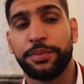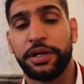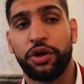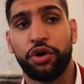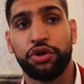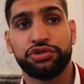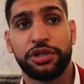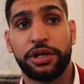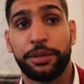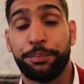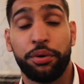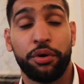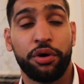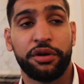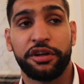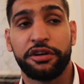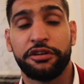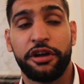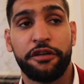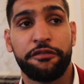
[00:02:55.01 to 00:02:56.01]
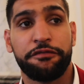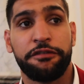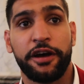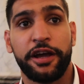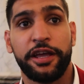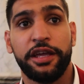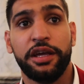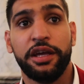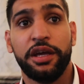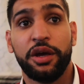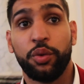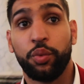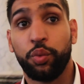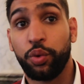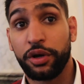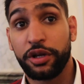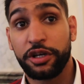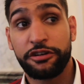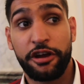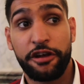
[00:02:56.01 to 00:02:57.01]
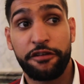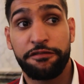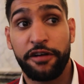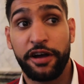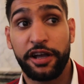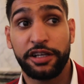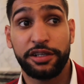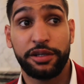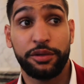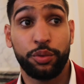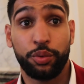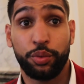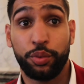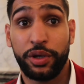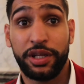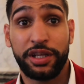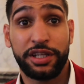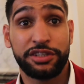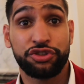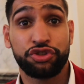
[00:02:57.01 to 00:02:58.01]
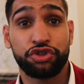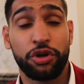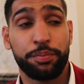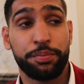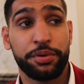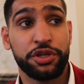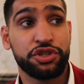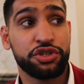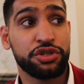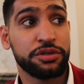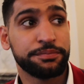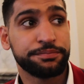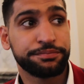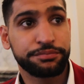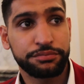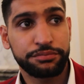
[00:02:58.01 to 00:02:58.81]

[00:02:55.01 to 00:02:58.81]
My Andre put on a great fight, won a great fight, winning in stoppage,